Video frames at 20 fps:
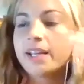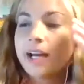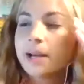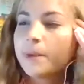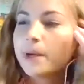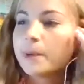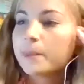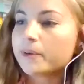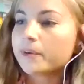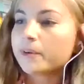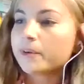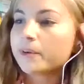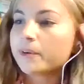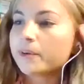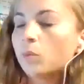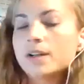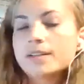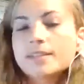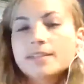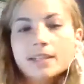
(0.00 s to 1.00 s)
I probably write
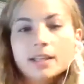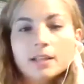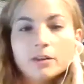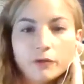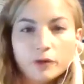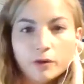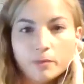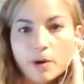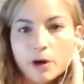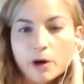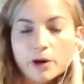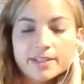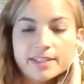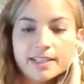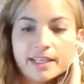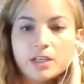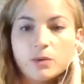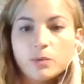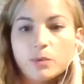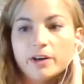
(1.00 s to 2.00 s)
one set of remarks
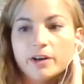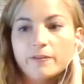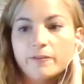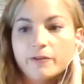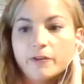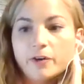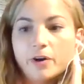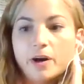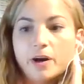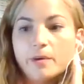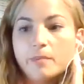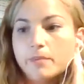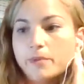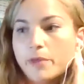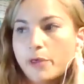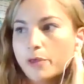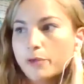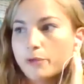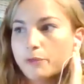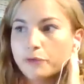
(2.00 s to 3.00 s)
anywhere from
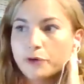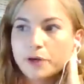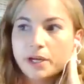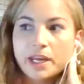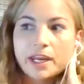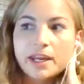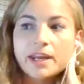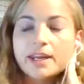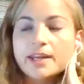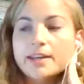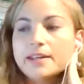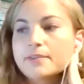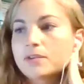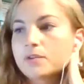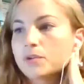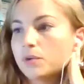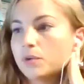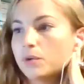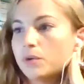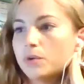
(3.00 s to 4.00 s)
3
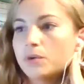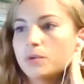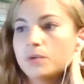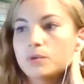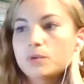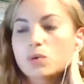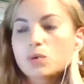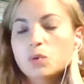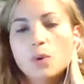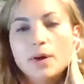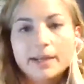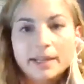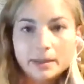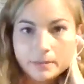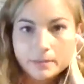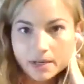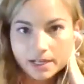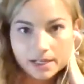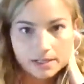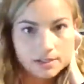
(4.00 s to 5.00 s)
to 20
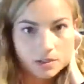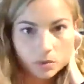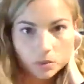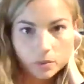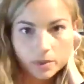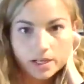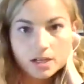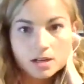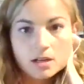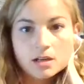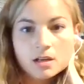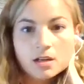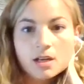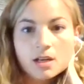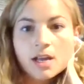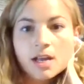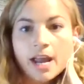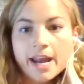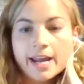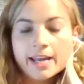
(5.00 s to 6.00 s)
minutes a week.
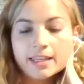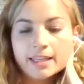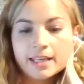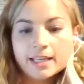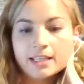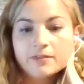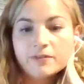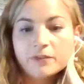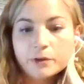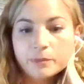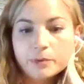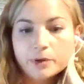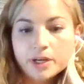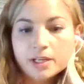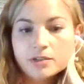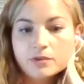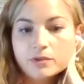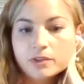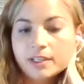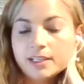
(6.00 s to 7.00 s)
And then for
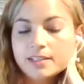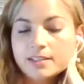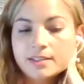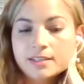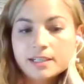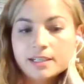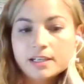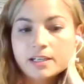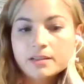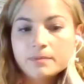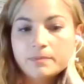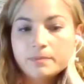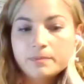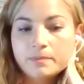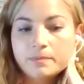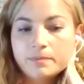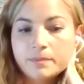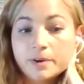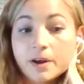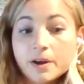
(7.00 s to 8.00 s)
press releases,
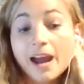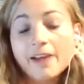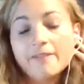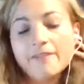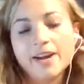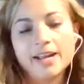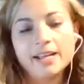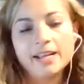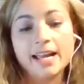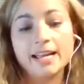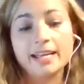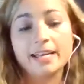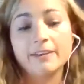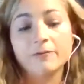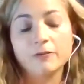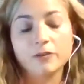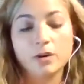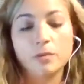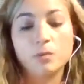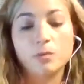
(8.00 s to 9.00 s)
I've had any
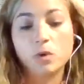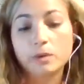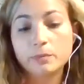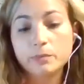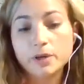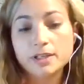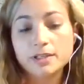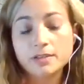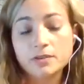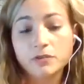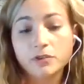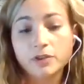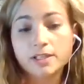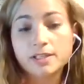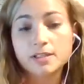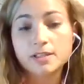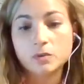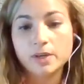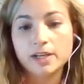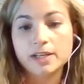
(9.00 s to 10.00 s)
from 1 press
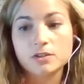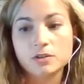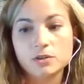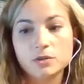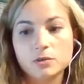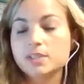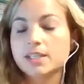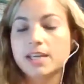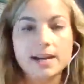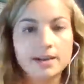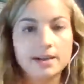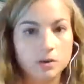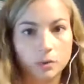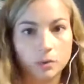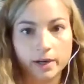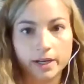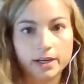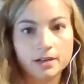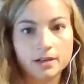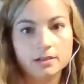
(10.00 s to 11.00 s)
release a week to 10 a
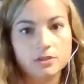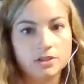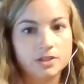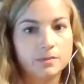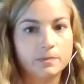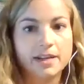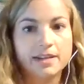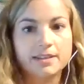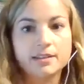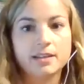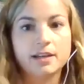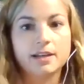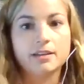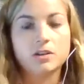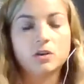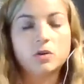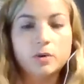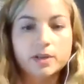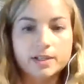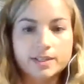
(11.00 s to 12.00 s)
week, just based on the
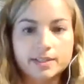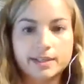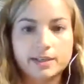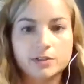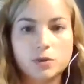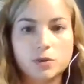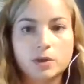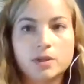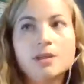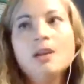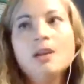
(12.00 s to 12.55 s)
court schedule.